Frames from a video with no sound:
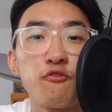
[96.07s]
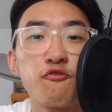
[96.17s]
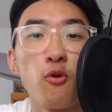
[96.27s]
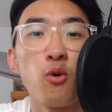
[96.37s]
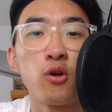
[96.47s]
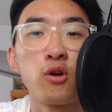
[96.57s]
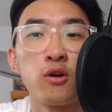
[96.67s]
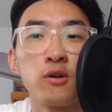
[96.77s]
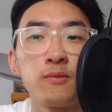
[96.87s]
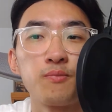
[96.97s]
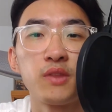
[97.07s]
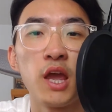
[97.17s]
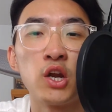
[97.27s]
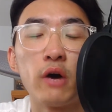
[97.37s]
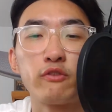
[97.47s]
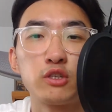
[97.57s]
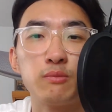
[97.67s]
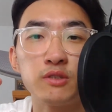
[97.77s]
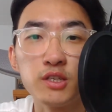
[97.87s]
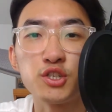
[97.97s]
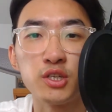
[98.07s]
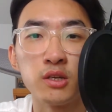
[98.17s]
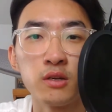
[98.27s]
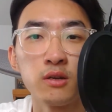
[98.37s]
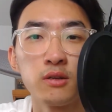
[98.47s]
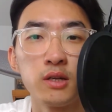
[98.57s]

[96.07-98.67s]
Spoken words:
for an officer position